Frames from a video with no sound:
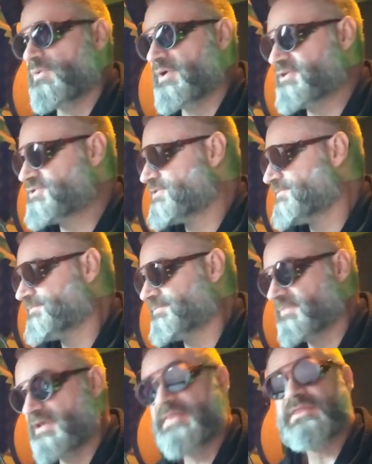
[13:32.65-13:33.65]
which
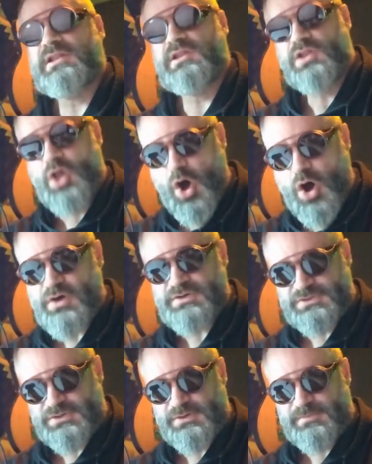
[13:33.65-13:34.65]
in the
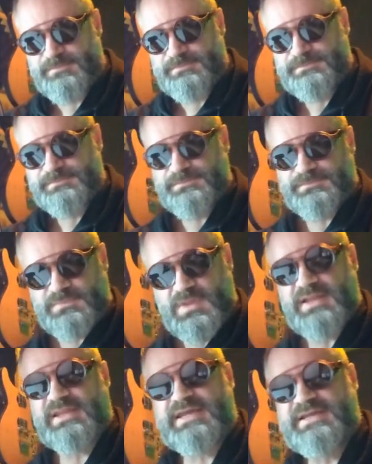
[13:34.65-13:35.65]
long term
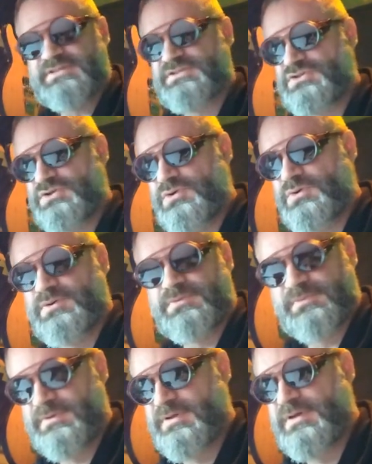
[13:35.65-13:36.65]
leads to